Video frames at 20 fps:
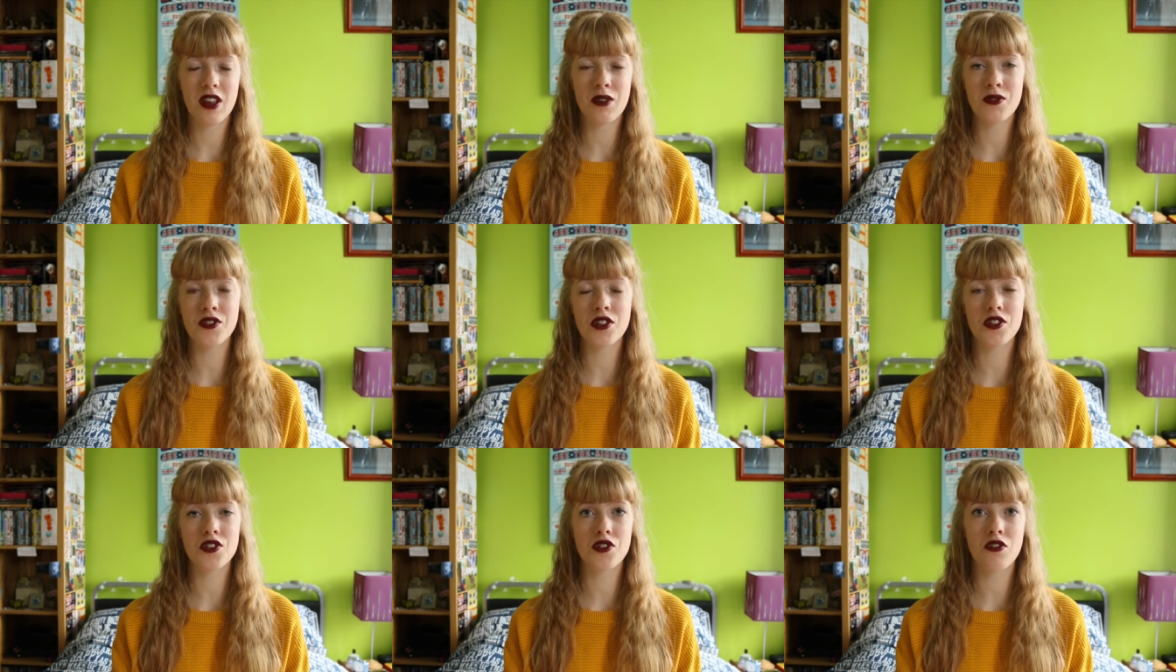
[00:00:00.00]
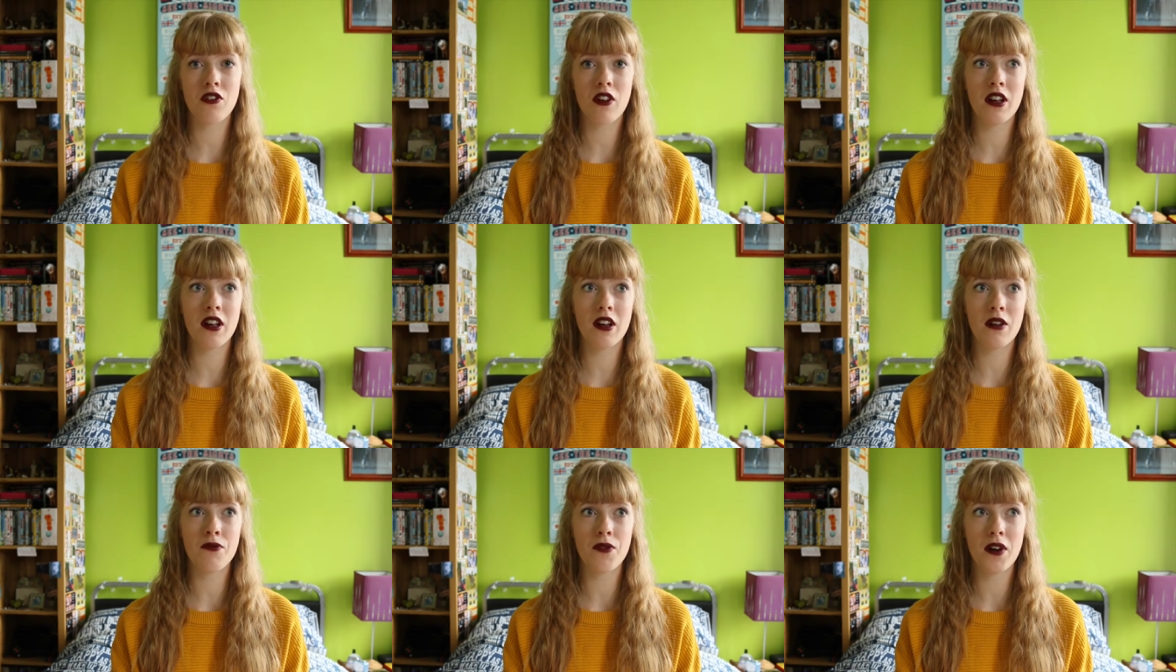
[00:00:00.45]
gives such
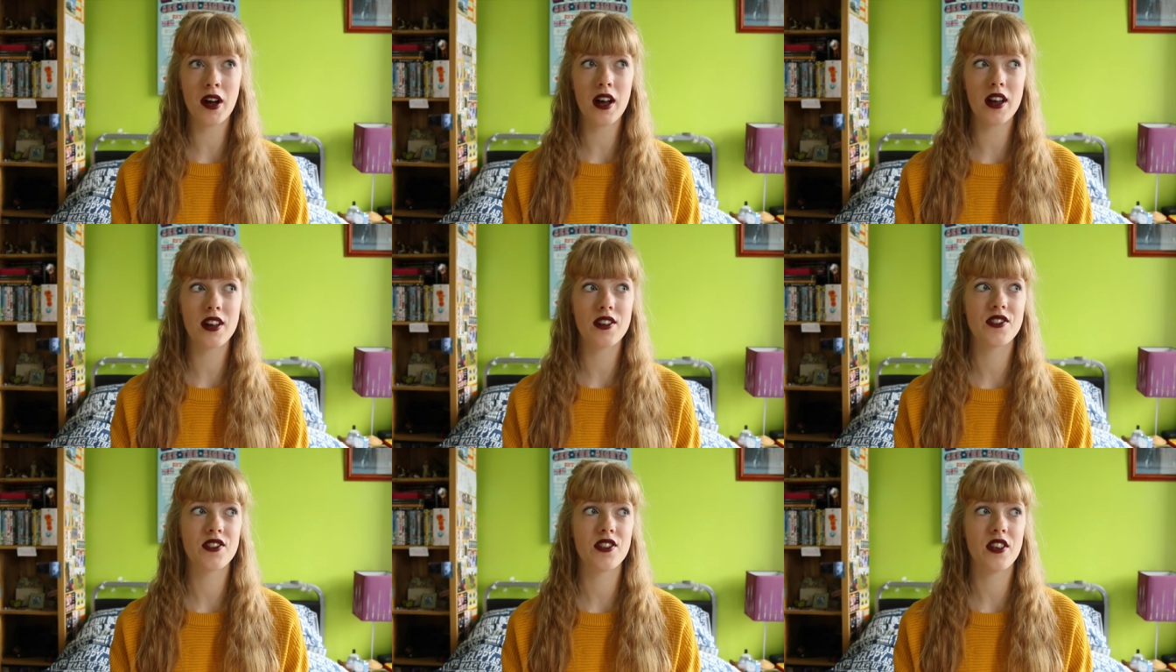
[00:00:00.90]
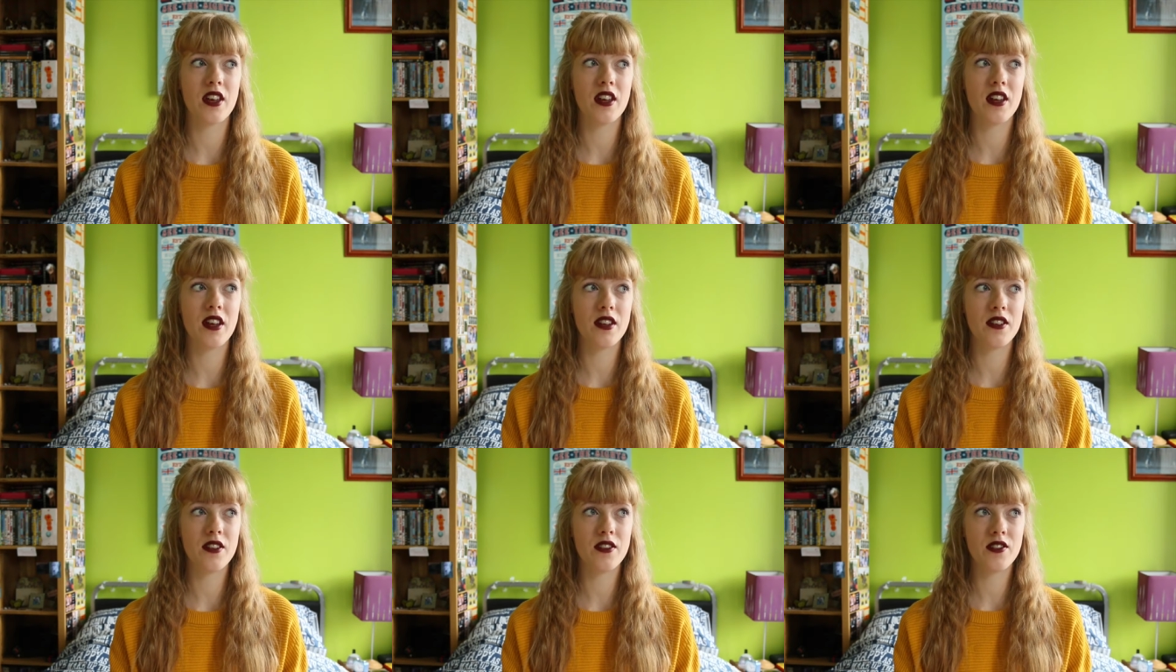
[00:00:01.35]
great advice,
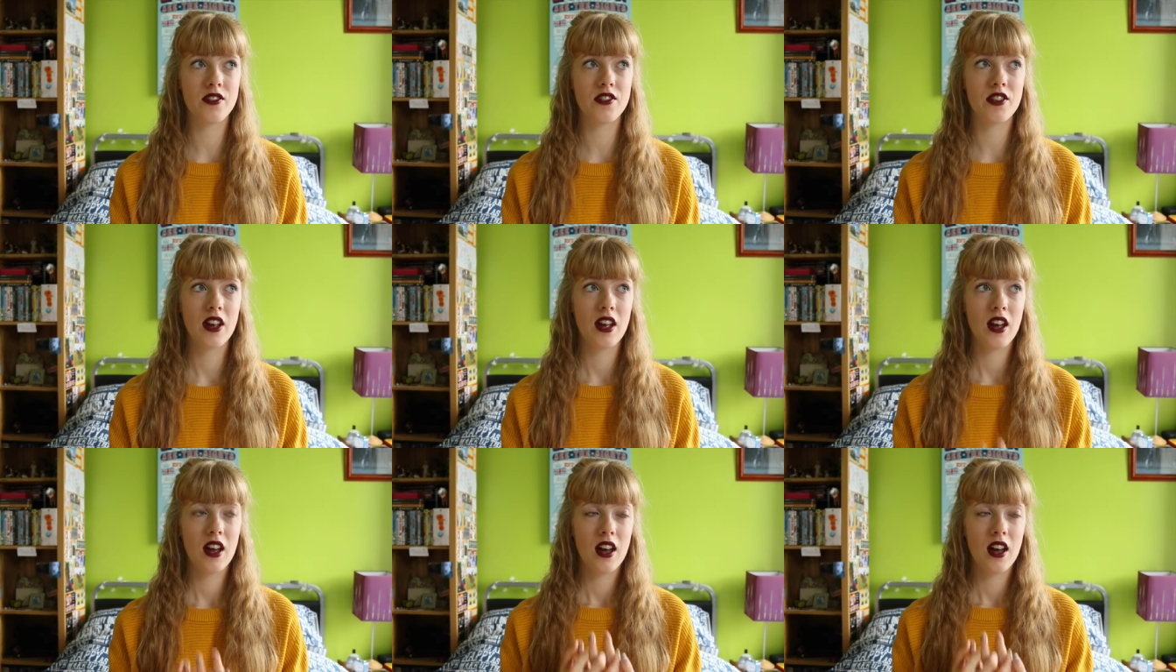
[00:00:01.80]
and